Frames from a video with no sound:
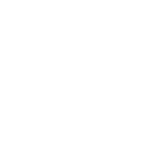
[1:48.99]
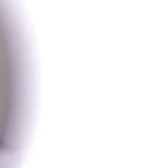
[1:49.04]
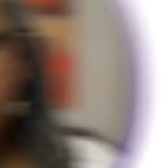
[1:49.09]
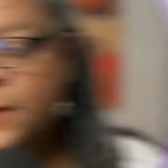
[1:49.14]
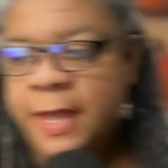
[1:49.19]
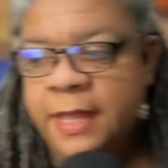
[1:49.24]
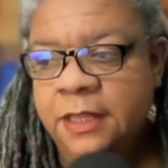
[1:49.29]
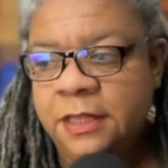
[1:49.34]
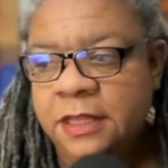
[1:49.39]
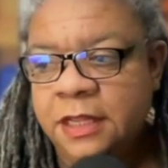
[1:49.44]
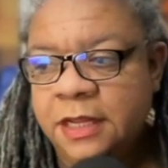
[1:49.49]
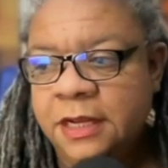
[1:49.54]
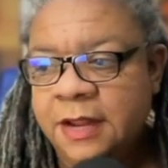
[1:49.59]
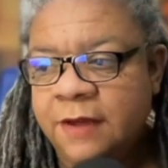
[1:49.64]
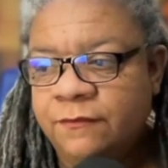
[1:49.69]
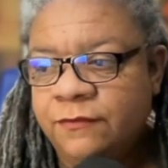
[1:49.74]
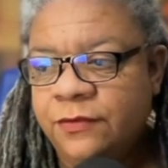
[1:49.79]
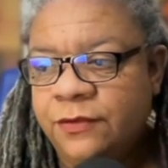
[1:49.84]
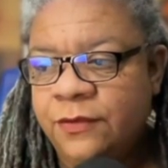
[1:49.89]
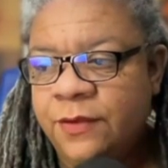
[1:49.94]
All right, and then
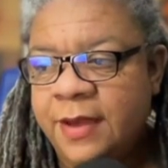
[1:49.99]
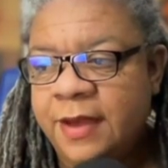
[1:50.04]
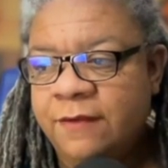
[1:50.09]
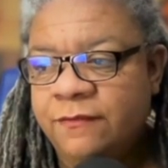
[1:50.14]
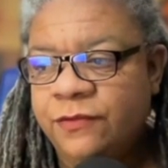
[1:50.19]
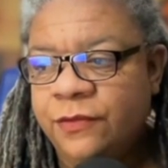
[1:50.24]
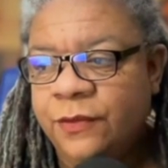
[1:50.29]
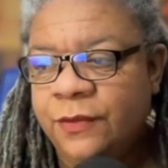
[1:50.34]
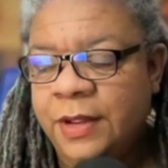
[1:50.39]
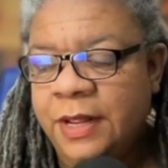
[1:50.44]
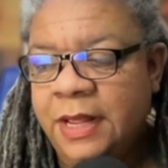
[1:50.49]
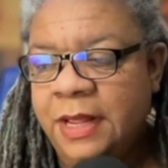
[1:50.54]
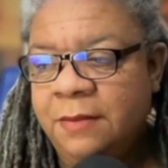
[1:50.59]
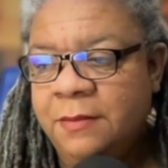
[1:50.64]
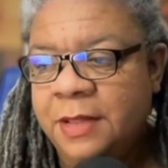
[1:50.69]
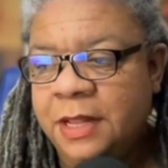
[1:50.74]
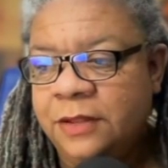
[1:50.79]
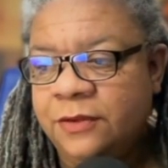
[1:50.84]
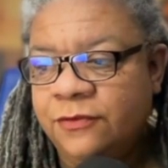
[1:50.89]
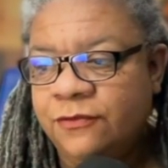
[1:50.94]
after you have your
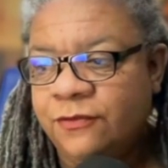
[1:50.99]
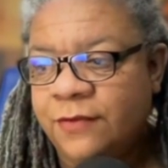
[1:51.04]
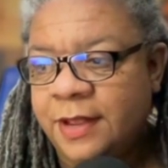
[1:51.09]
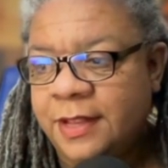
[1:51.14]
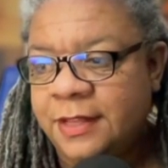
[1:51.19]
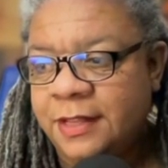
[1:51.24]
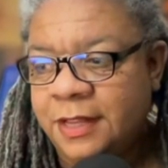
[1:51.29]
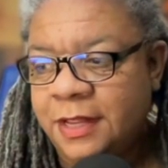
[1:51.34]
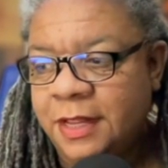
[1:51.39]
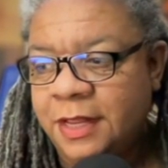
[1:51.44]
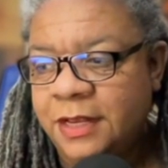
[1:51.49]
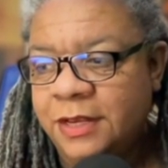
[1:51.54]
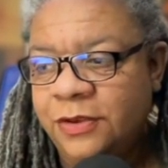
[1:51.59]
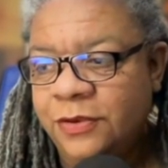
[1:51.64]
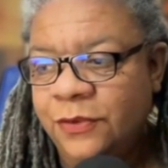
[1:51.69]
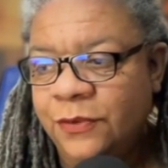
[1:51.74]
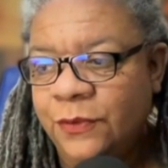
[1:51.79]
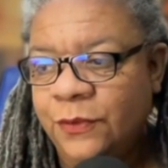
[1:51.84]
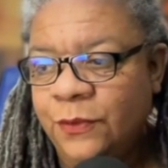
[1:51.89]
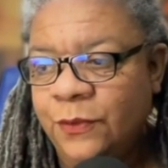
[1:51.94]
email address
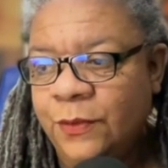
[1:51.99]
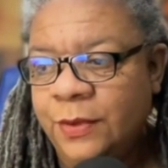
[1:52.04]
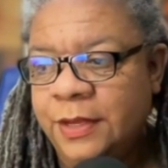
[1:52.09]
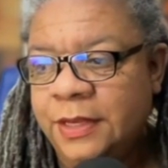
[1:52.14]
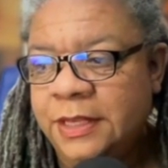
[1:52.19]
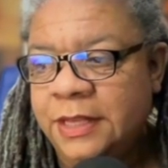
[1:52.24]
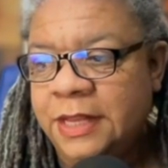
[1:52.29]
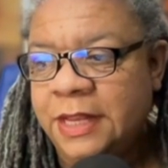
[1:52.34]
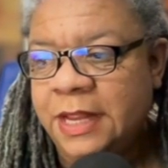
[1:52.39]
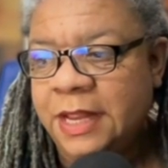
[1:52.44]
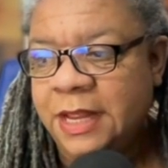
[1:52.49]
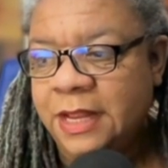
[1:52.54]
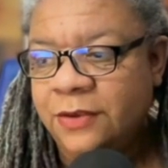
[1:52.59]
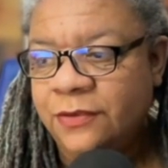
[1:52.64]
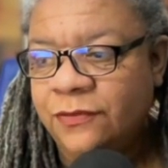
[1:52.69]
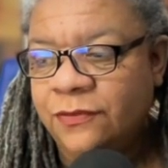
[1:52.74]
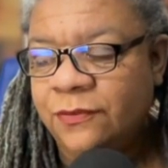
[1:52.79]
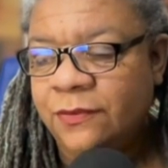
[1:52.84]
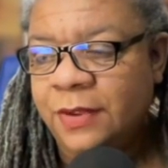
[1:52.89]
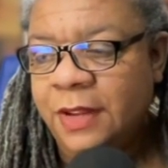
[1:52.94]
in, you're going to
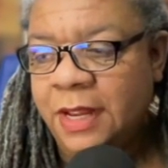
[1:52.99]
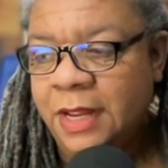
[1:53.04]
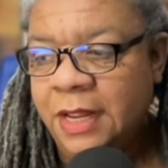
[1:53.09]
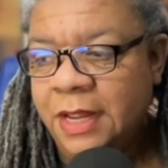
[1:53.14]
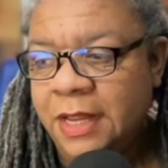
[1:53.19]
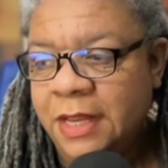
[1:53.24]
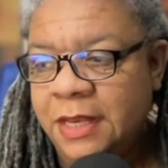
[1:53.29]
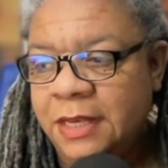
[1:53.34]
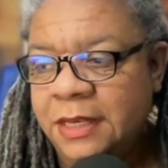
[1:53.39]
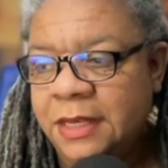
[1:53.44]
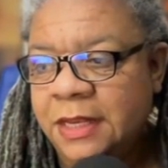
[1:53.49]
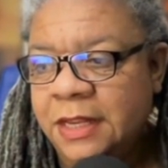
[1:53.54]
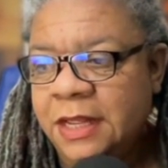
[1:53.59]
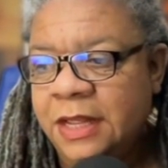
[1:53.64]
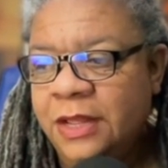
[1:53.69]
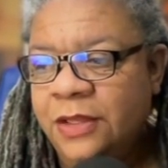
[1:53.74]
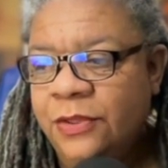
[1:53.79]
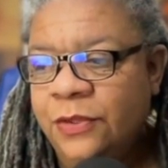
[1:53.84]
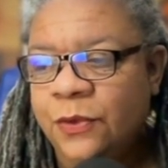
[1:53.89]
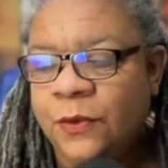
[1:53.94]
enter in
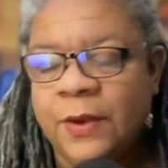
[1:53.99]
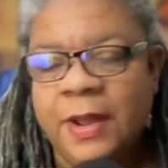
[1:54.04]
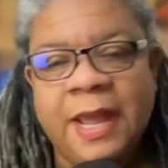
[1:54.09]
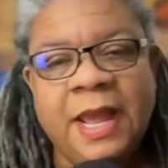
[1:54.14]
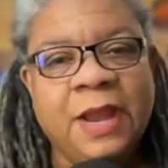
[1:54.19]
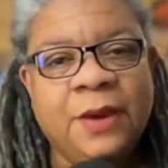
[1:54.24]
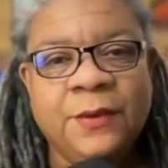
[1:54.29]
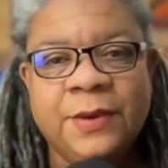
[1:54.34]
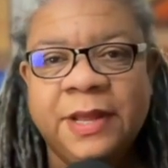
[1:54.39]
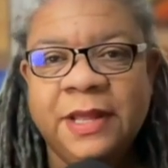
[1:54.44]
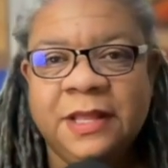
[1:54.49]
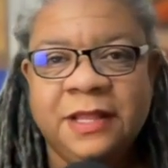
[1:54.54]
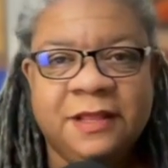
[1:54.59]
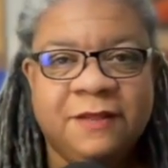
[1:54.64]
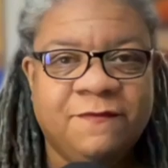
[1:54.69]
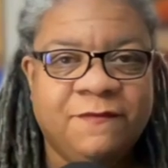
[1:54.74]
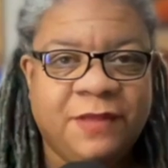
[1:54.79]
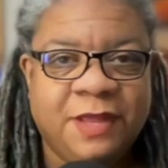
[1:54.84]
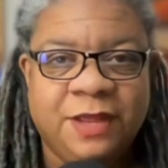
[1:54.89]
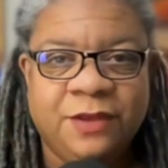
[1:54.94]
your
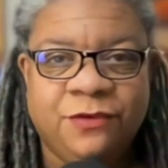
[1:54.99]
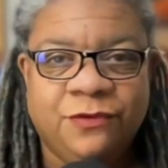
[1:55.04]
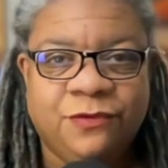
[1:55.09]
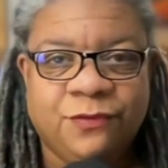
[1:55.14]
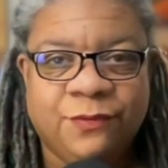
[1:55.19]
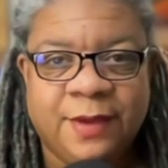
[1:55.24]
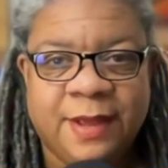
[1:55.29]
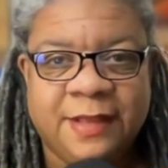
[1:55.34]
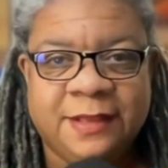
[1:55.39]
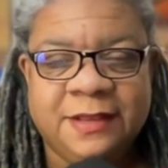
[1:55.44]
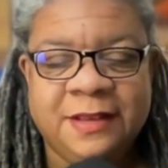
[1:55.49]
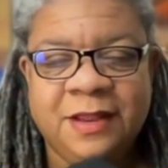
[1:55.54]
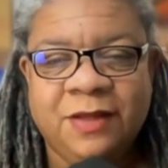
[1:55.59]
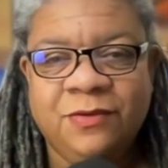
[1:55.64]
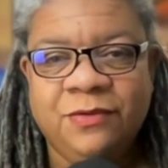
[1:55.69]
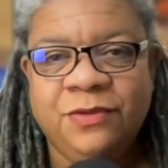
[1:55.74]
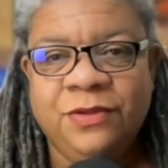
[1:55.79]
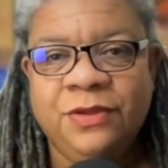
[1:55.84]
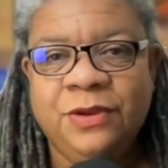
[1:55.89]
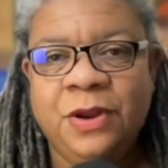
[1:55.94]
areas of interest.
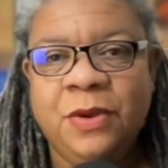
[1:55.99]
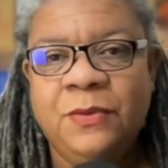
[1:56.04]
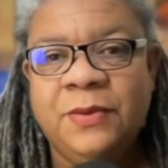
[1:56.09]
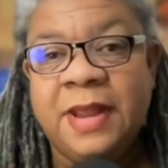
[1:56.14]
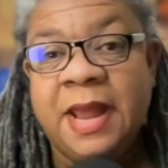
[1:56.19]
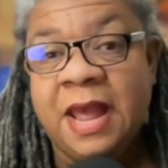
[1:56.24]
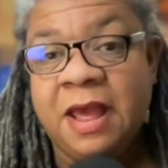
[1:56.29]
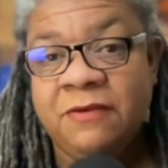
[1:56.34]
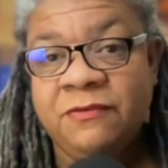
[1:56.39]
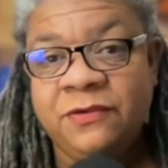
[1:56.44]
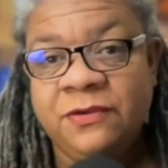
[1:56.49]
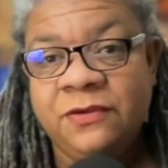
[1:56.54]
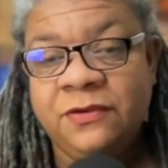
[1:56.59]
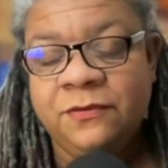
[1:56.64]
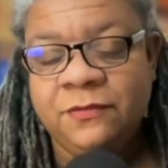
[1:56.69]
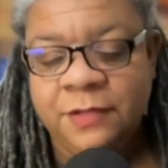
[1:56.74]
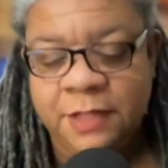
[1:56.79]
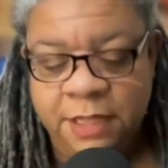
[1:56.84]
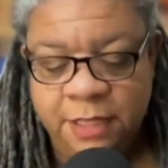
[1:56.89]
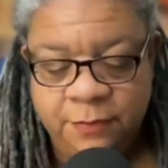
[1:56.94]
Now, you don't have to
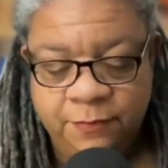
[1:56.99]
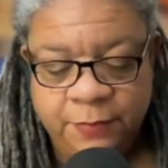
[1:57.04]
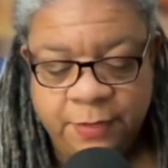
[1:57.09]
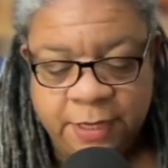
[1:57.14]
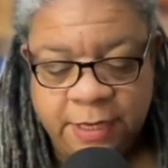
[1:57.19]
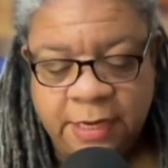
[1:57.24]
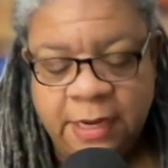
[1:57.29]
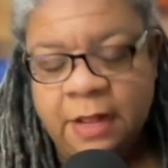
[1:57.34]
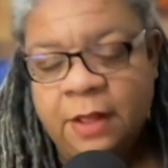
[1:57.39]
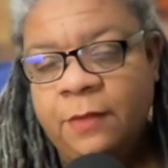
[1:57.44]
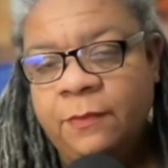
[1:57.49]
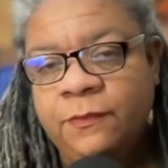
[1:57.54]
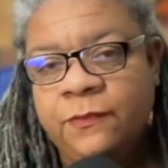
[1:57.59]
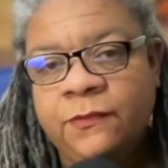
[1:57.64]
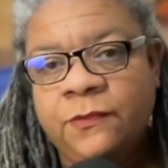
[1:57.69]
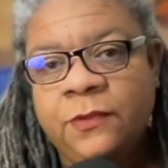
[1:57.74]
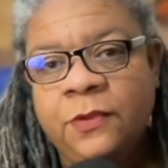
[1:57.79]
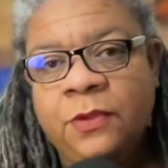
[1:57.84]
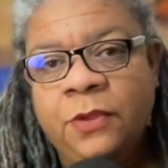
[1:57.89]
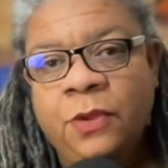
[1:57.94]
do this, but it
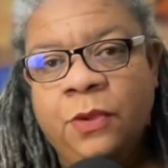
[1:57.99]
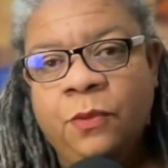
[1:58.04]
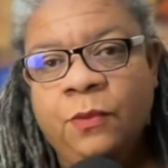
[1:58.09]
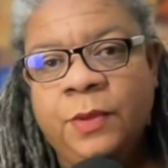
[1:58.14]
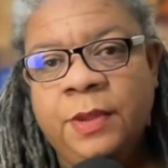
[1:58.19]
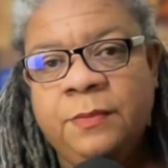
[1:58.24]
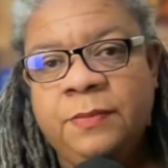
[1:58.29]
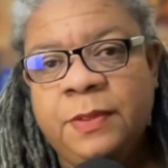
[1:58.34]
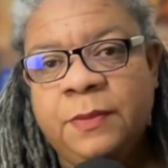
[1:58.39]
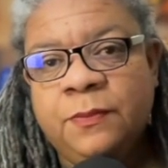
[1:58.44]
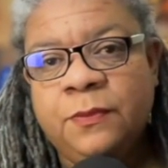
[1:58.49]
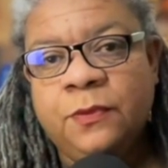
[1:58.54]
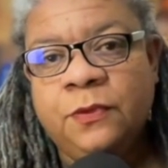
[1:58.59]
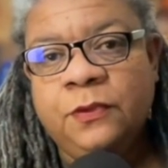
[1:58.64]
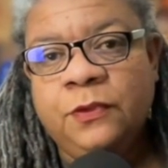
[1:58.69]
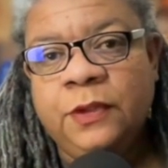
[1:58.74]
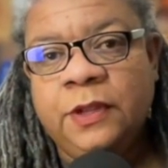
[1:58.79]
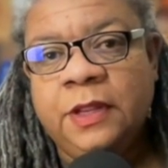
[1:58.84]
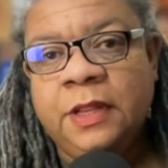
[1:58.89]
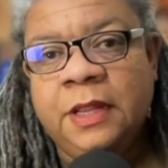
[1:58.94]
helps when people
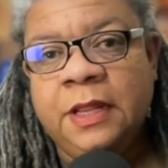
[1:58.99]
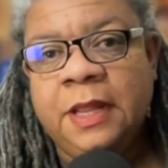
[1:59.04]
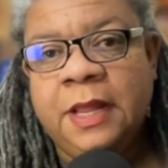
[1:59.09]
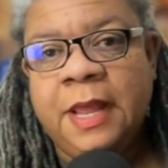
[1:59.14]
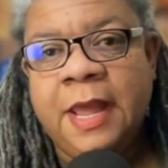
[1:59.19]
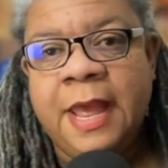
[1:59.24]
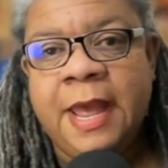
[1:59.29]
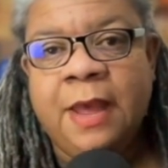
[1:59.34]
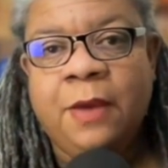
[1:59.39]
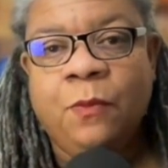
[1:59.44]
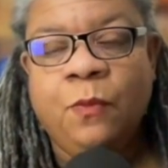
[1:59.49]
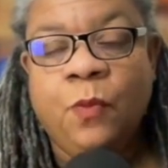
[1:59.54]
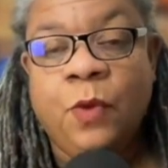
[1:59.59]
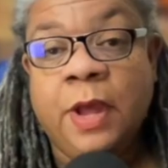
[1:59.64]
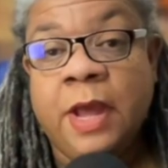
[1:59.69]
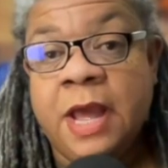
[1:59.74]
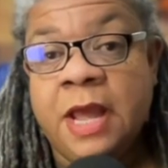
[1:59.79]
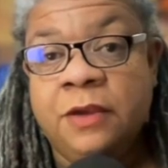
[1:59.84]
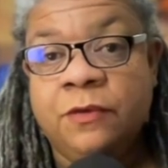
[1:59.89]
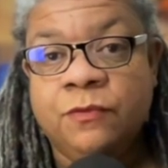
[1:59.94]
are looking at
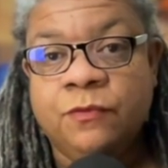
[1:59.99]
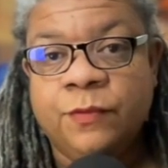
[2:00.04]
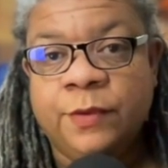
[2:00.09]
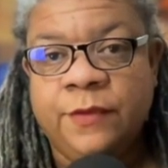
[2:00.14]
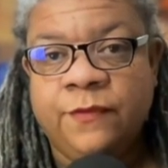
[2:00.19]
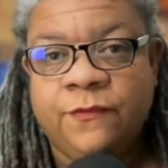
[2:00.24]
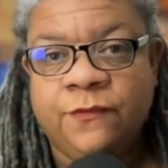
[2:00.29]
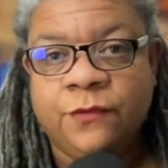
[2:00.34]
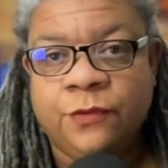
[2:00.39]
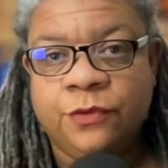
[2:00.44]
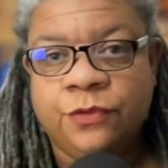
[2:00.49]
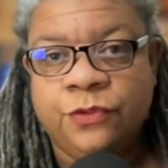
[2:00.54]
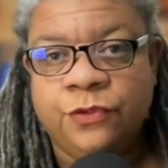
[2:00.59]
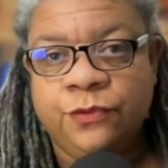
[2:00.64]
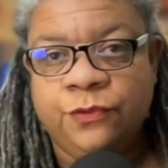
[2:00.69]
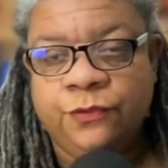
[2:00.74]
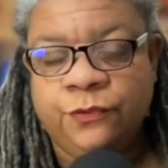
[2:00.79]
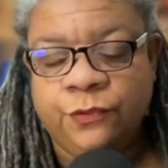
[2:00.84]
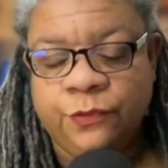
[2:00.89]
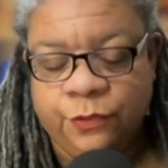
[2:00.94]
what kind of
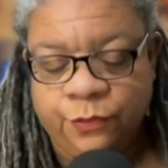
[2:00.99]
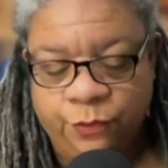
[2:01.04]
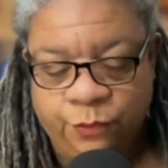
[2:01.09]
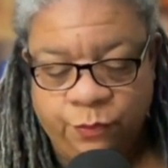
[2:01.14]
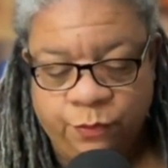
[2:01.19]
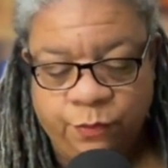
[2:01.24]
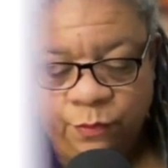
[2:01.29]
research you do.